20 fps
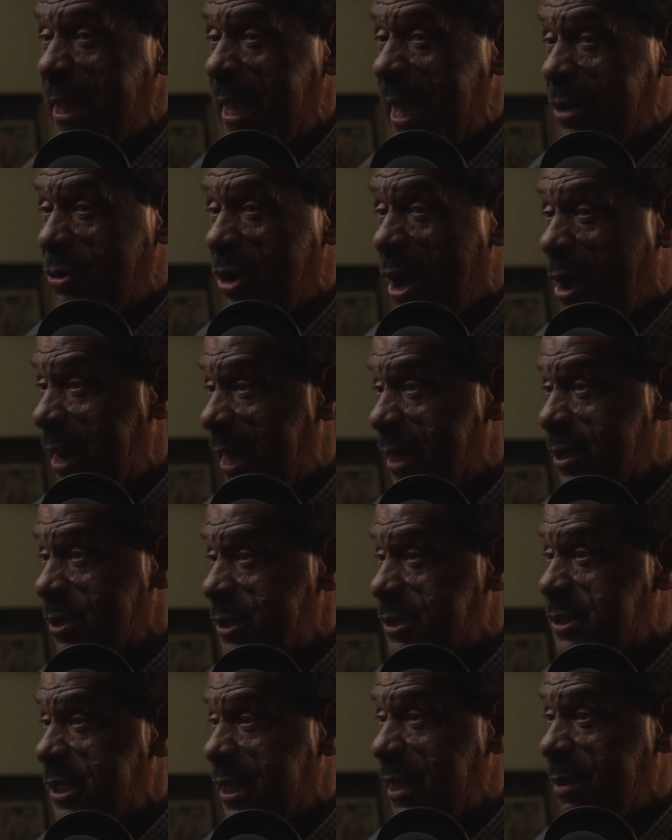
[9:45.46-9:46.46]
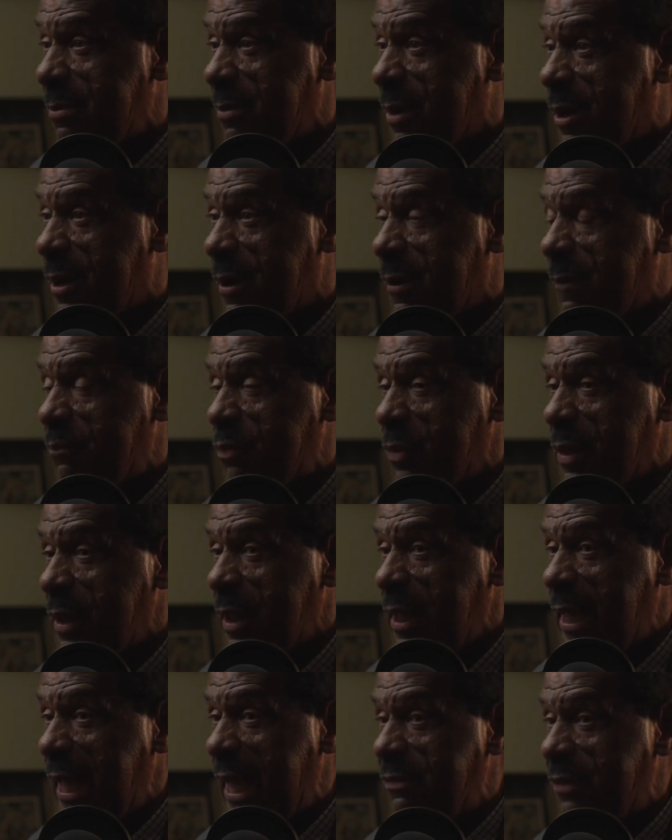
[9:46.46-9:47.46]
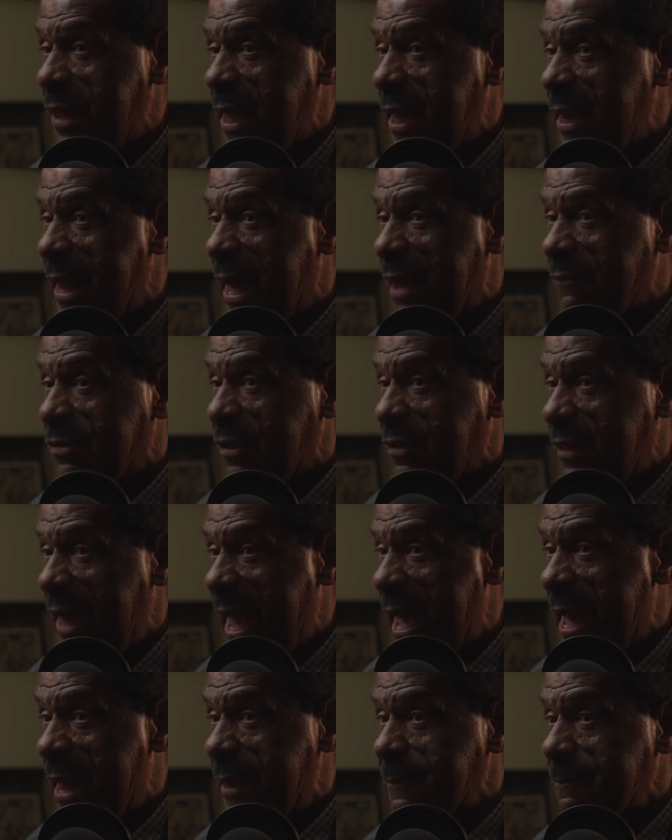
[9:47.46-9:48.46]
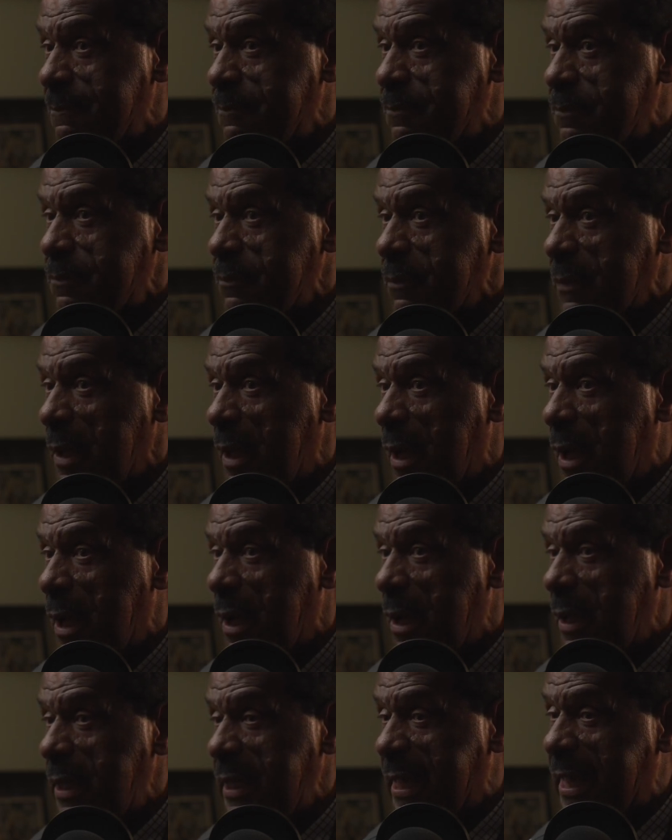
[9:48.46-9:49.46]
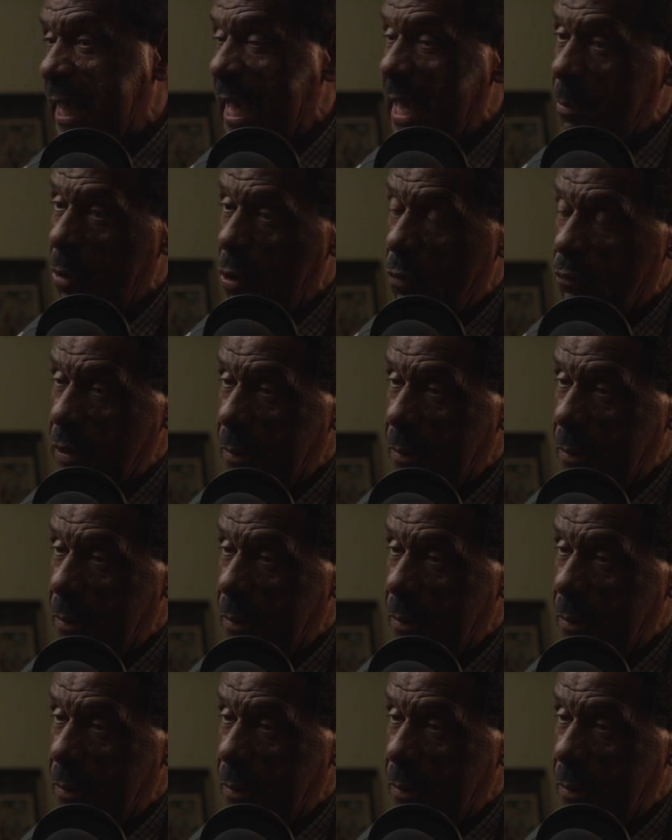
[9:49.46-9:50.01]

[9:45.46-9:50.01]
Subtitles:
And y'all had a good team. And then after that, he came over to